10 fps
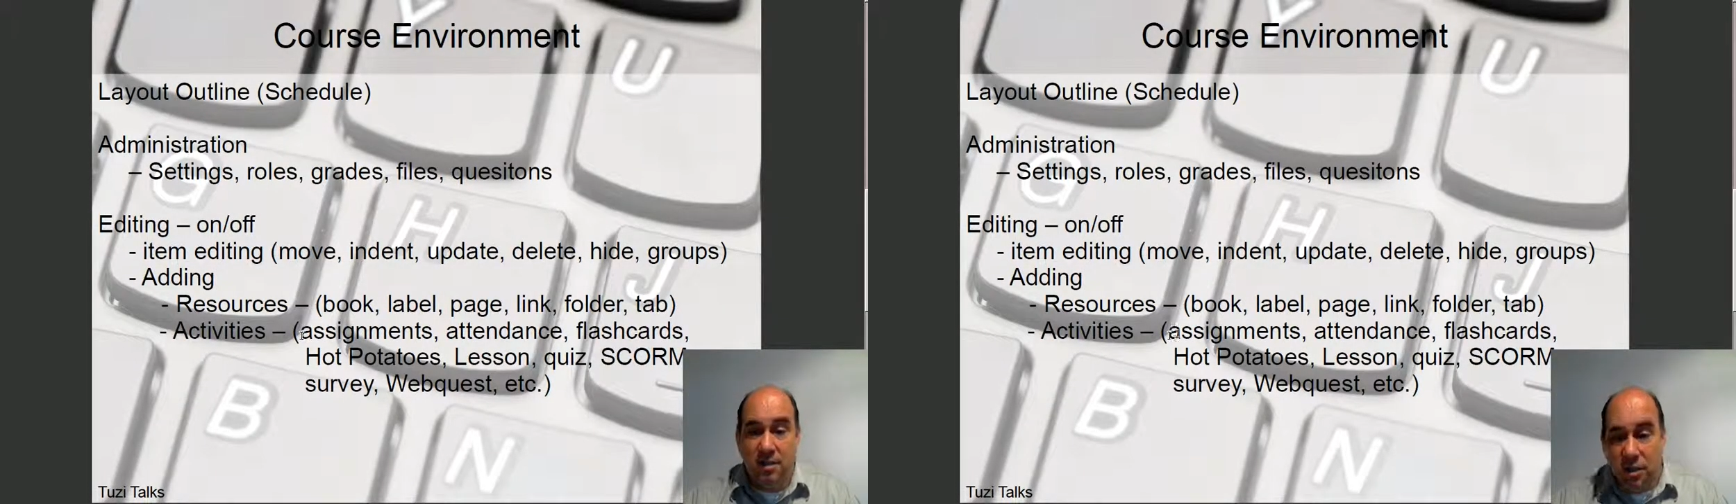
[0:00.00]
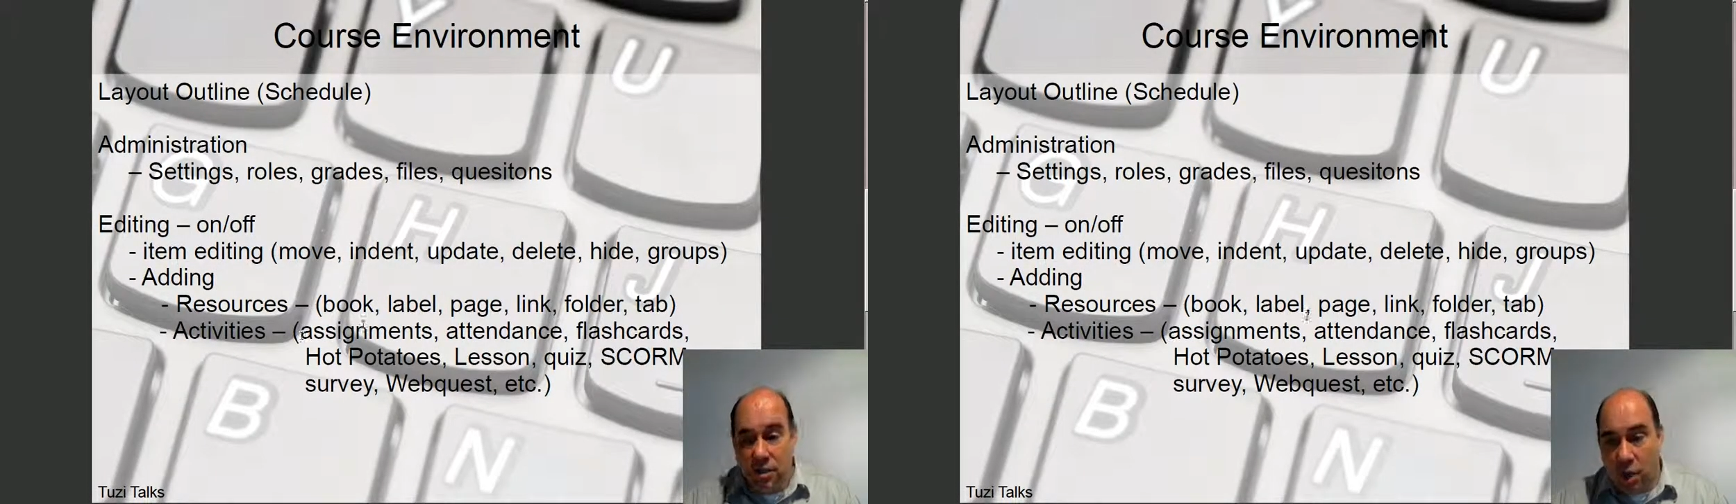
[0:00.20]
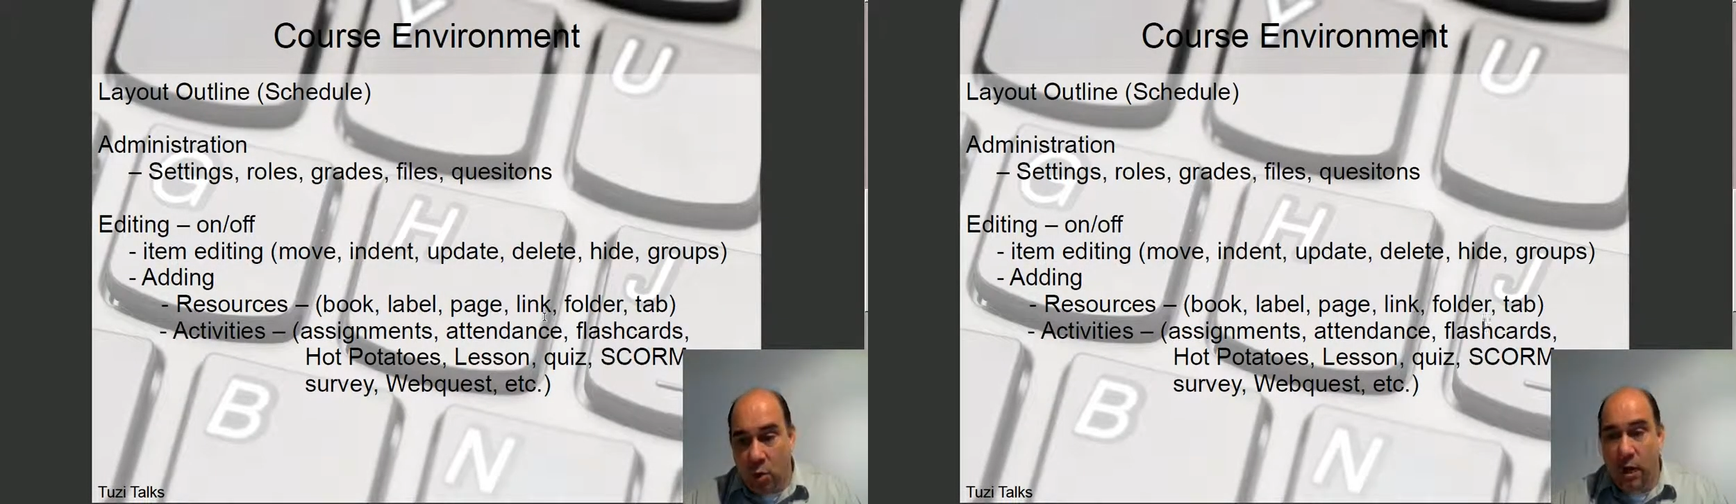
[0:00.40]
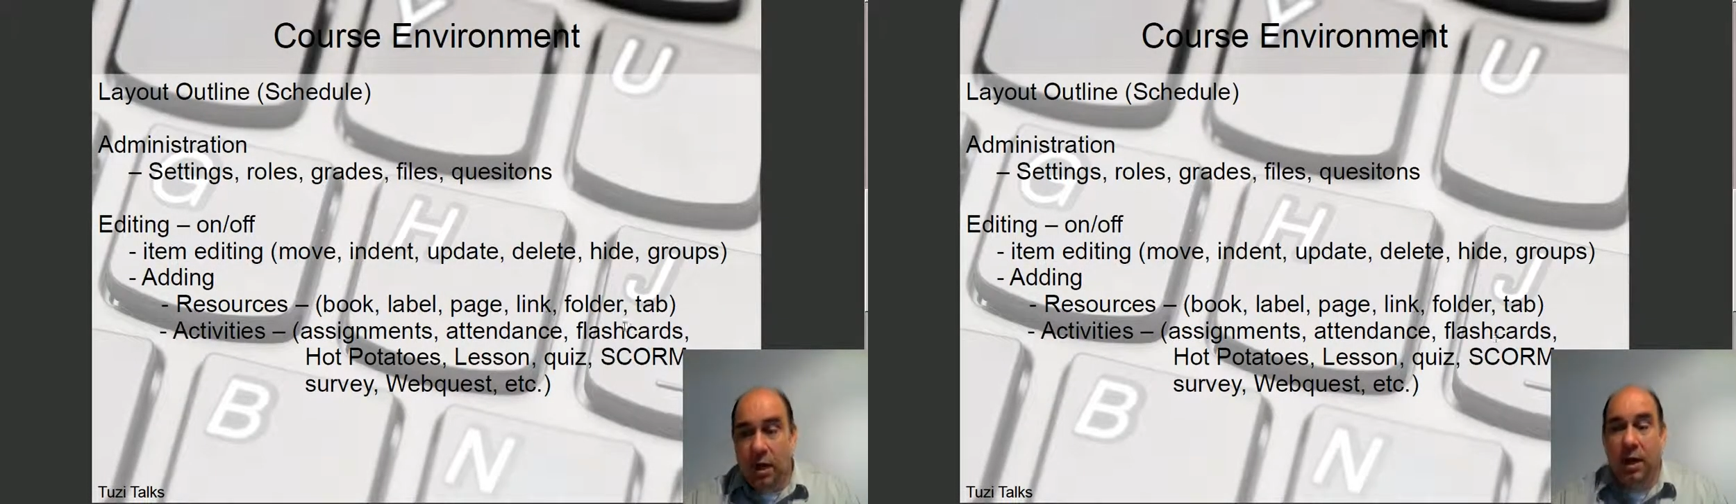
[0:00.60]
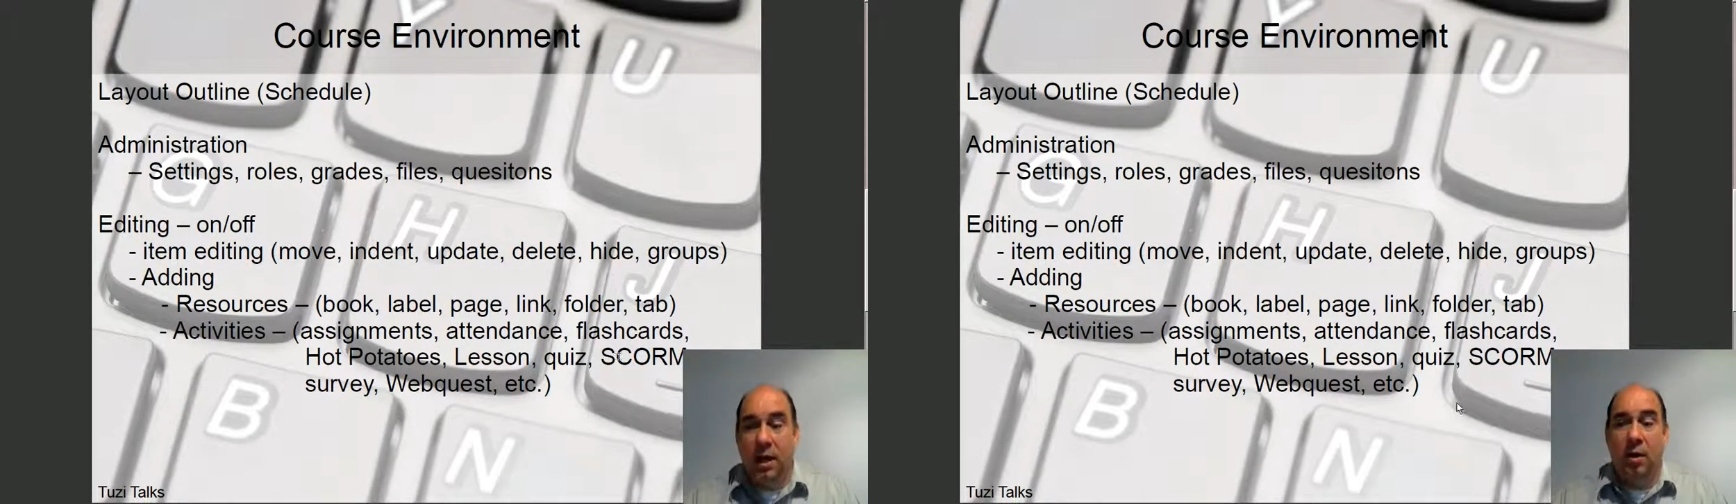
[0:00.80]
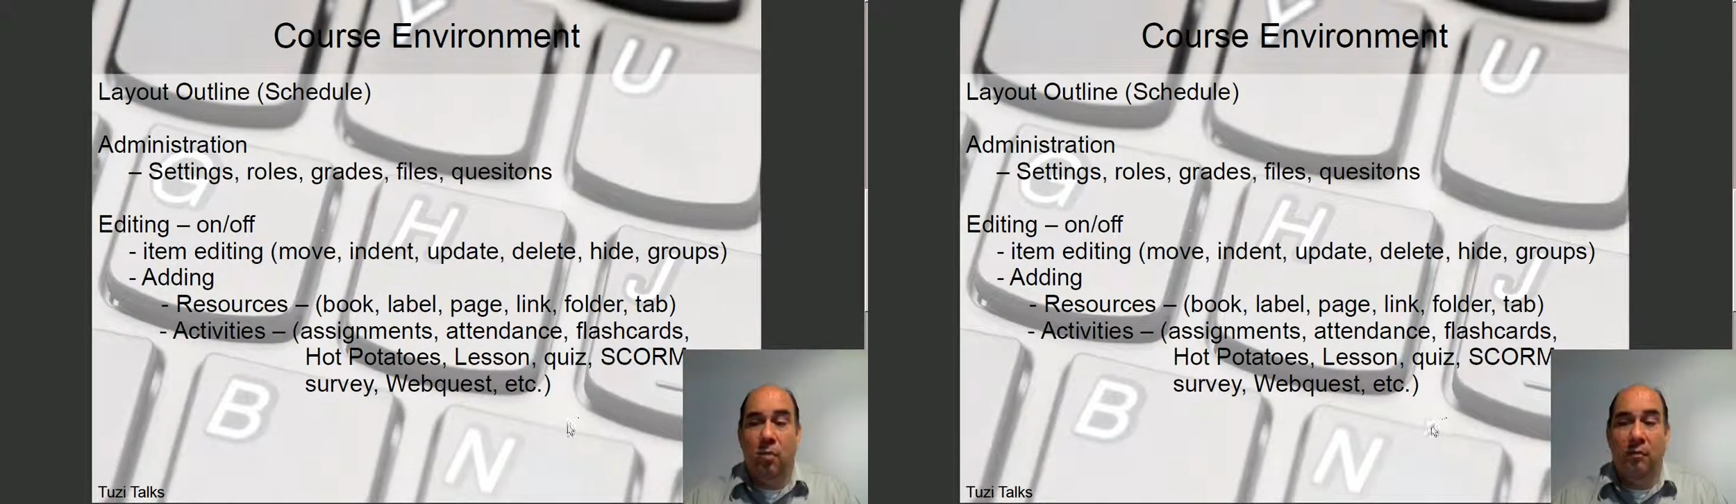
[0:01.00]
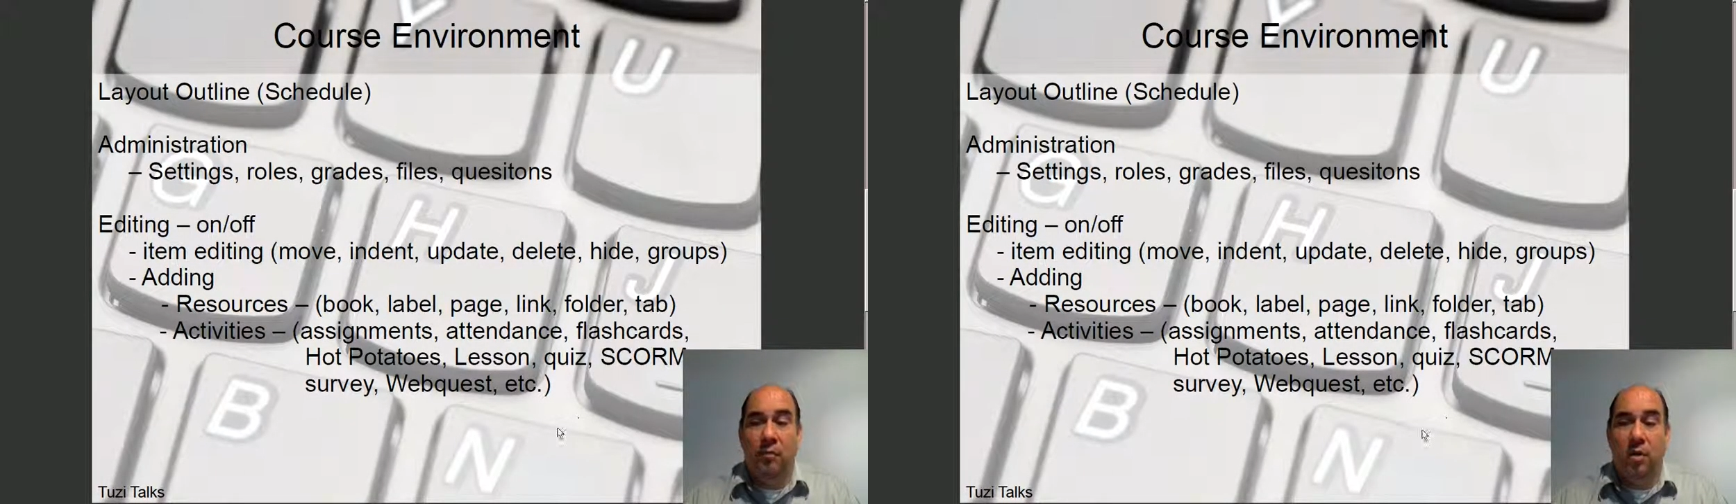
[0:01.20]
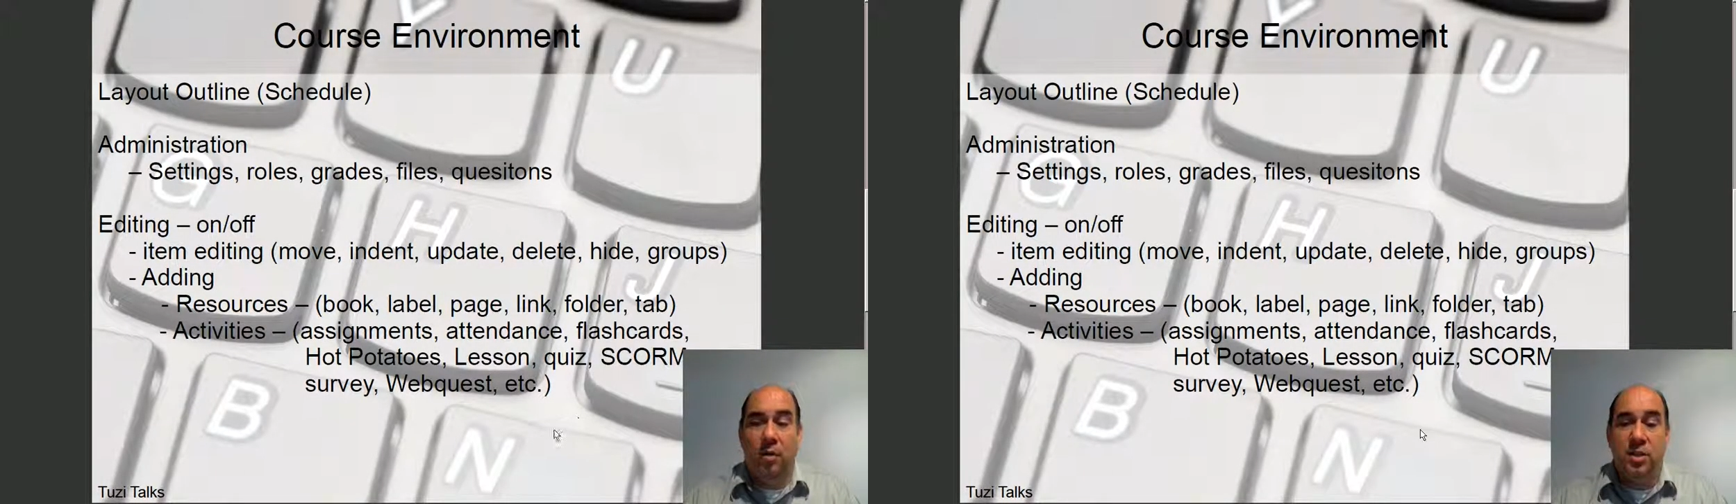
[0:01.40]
just a quickly review